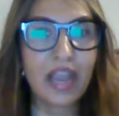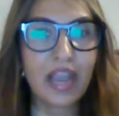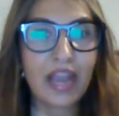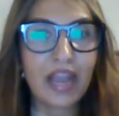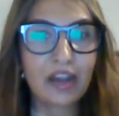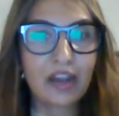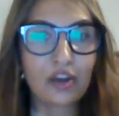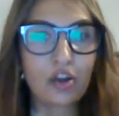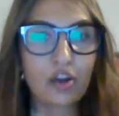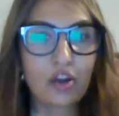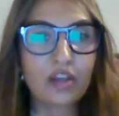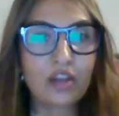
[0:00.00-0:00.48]

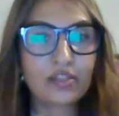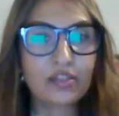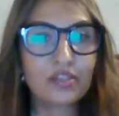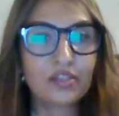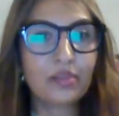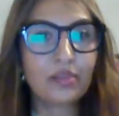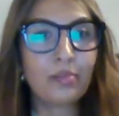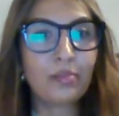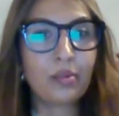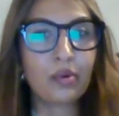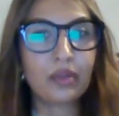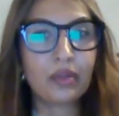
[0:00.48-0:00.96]
and across
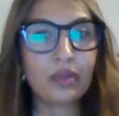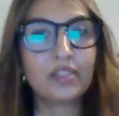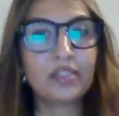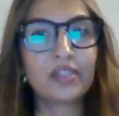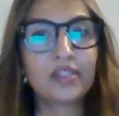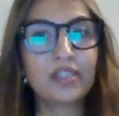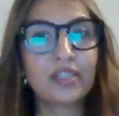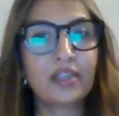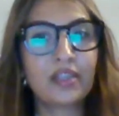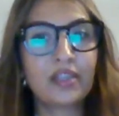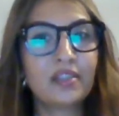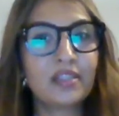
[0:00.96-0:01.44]
the board,
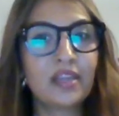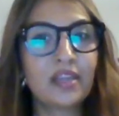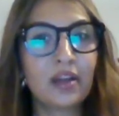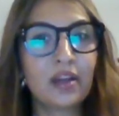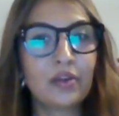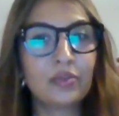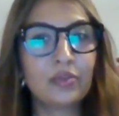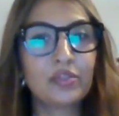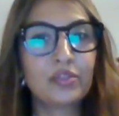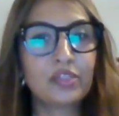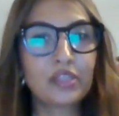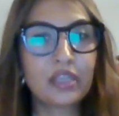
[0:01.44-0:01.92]
skin
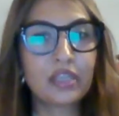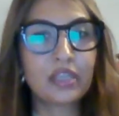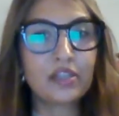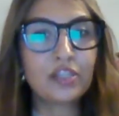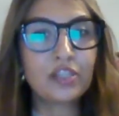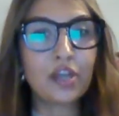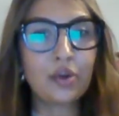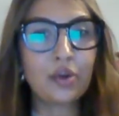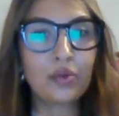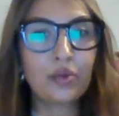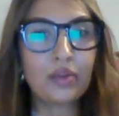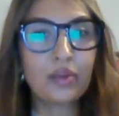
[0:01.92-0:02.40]

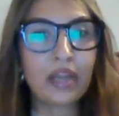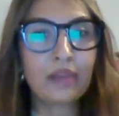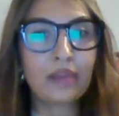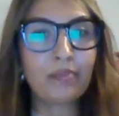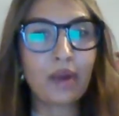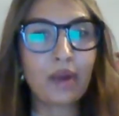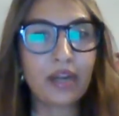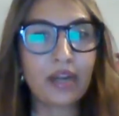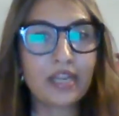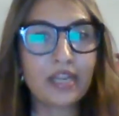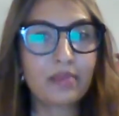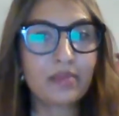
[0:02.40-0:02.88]
tone and
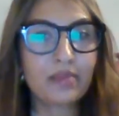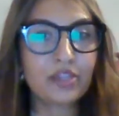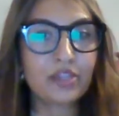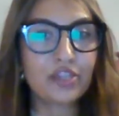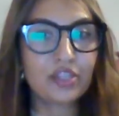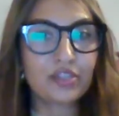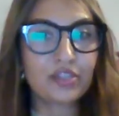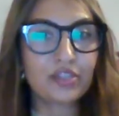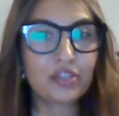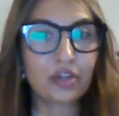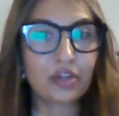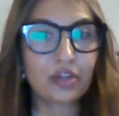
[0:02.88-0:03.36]
body image
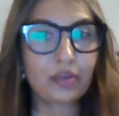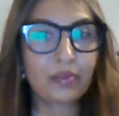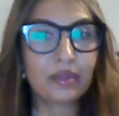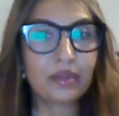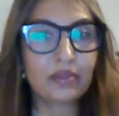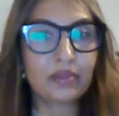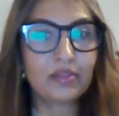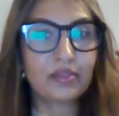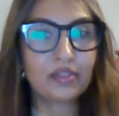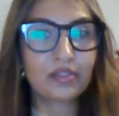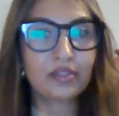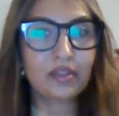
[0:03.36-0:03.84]

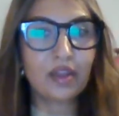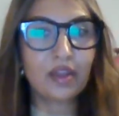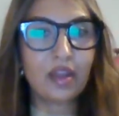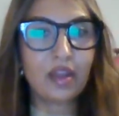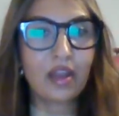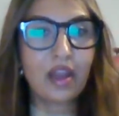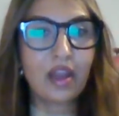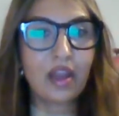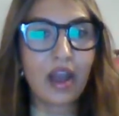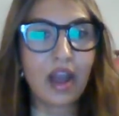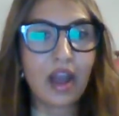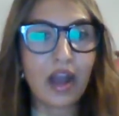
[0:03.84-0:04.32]
disturbance
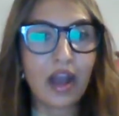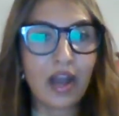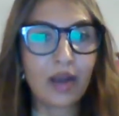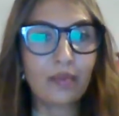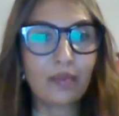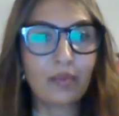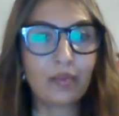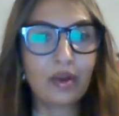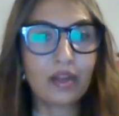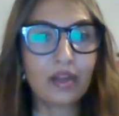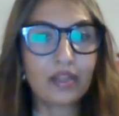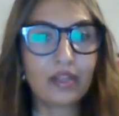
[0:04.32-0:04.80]

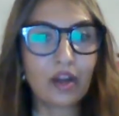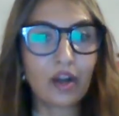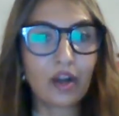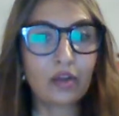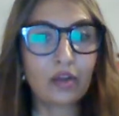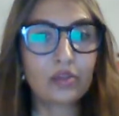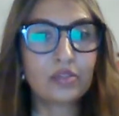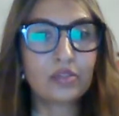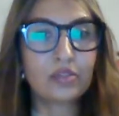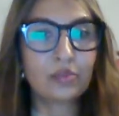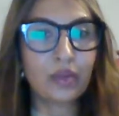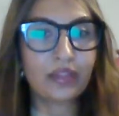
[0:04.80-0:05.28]

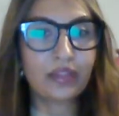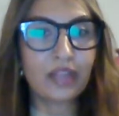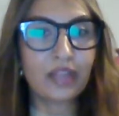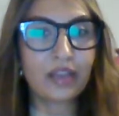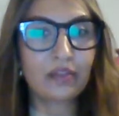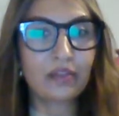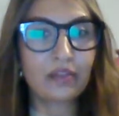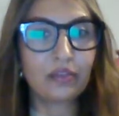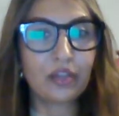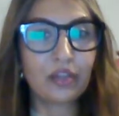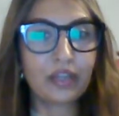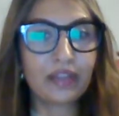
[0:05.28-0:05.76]
are what
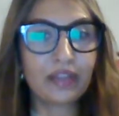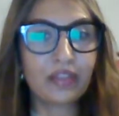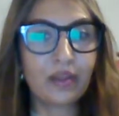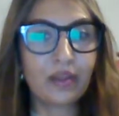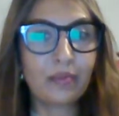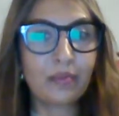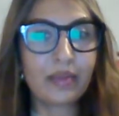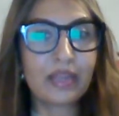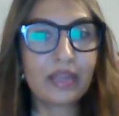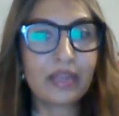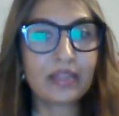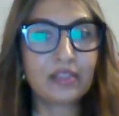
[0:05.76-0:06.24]
they look at
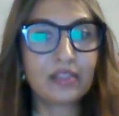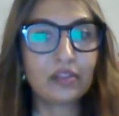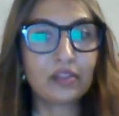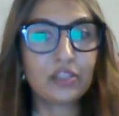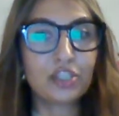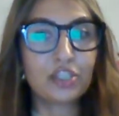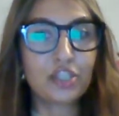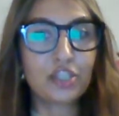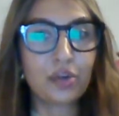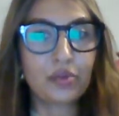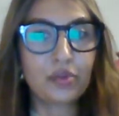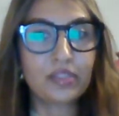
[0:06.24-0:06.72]
them. It
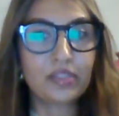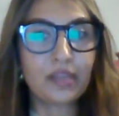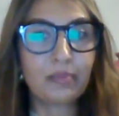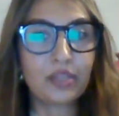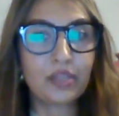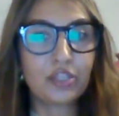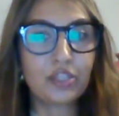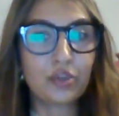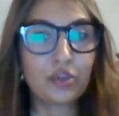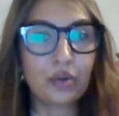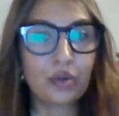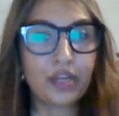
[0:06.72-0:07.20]
shows that
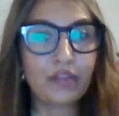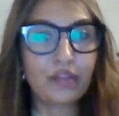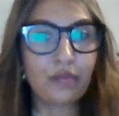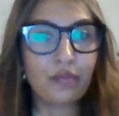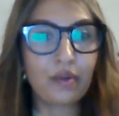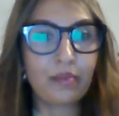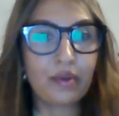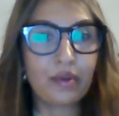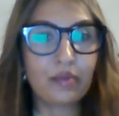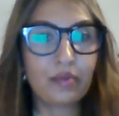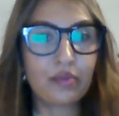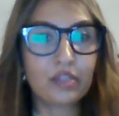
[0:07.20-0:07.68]
majority of
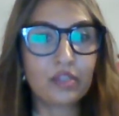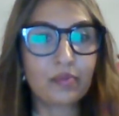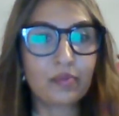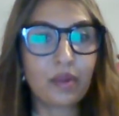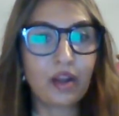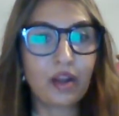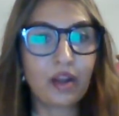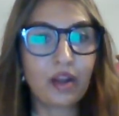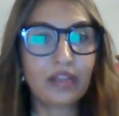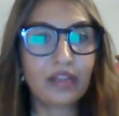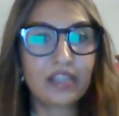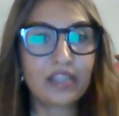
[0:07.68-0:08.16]
women
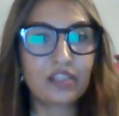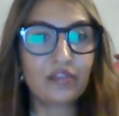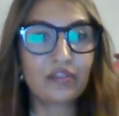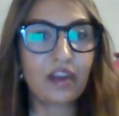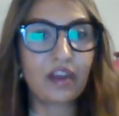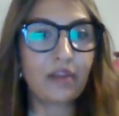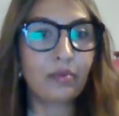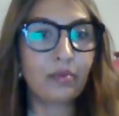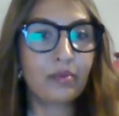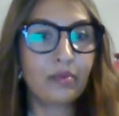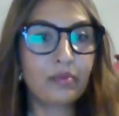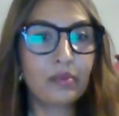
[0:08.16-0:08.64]
respond less
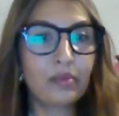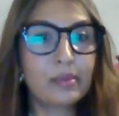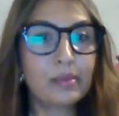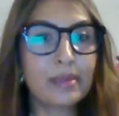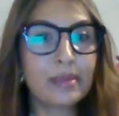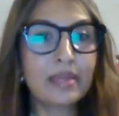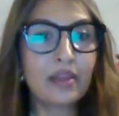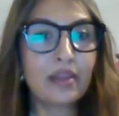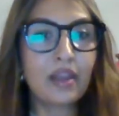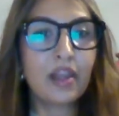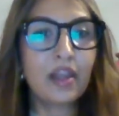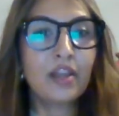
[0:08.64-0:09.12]

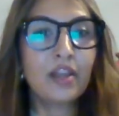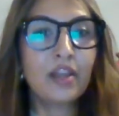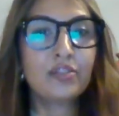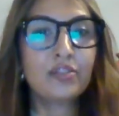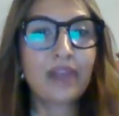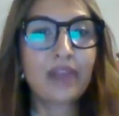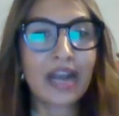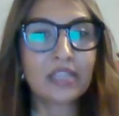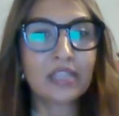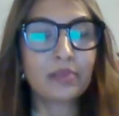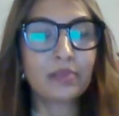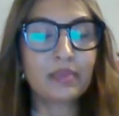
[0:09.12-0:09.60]
favorably
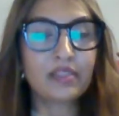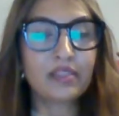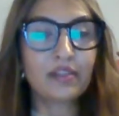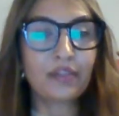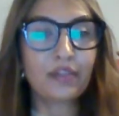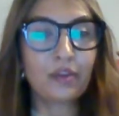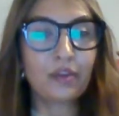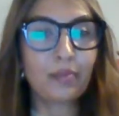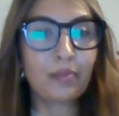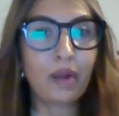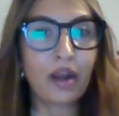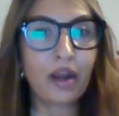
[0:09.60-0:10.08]
to aspects
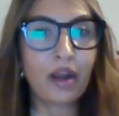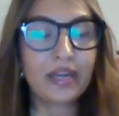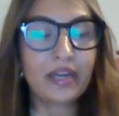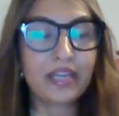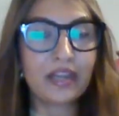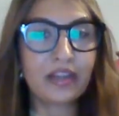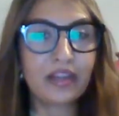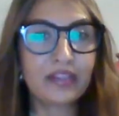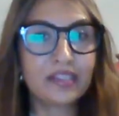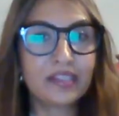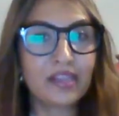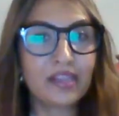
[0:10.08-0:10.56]
of their
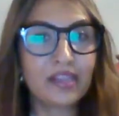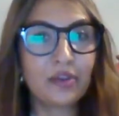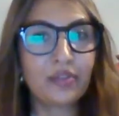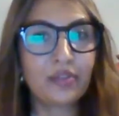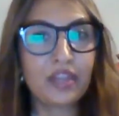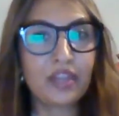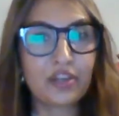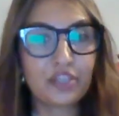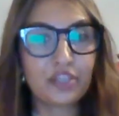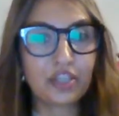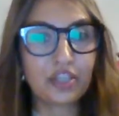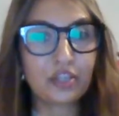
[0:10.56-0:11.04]
body, and in South
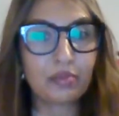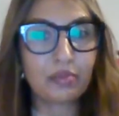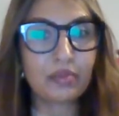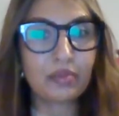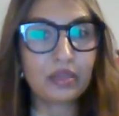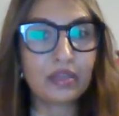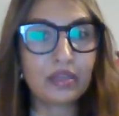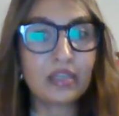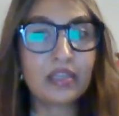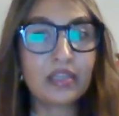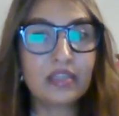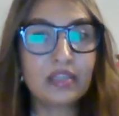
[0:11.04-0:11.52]
Asian
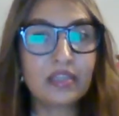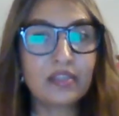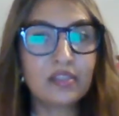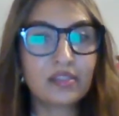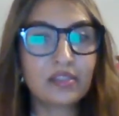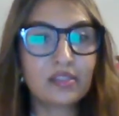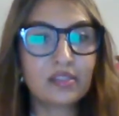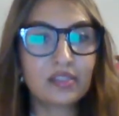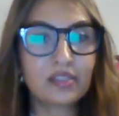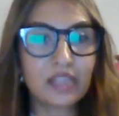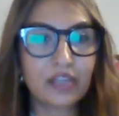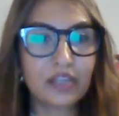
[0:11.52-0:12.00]
communities,
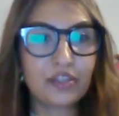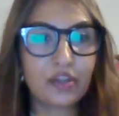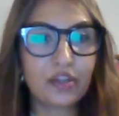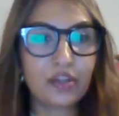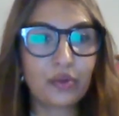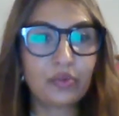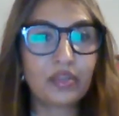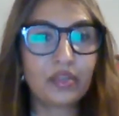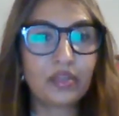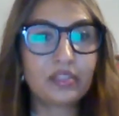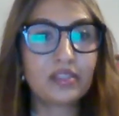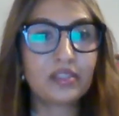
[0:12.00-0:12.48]
skin
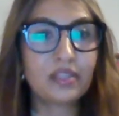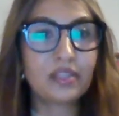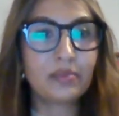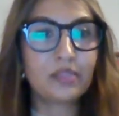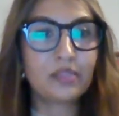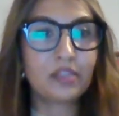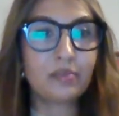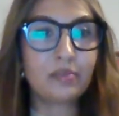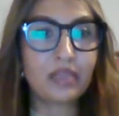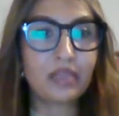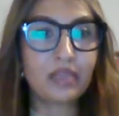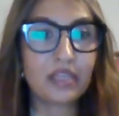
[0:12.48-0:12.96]
tone seems
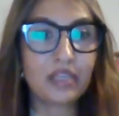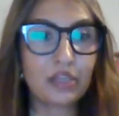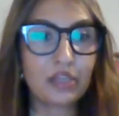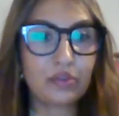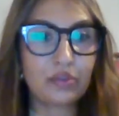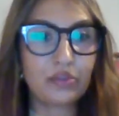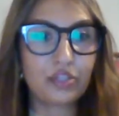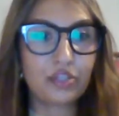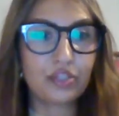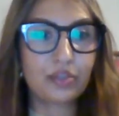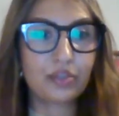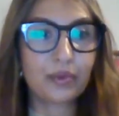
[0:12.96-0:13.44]
to be
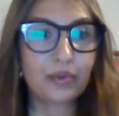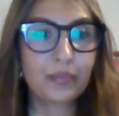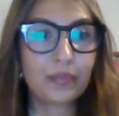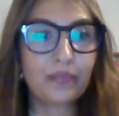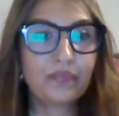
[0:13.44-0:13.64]
huge.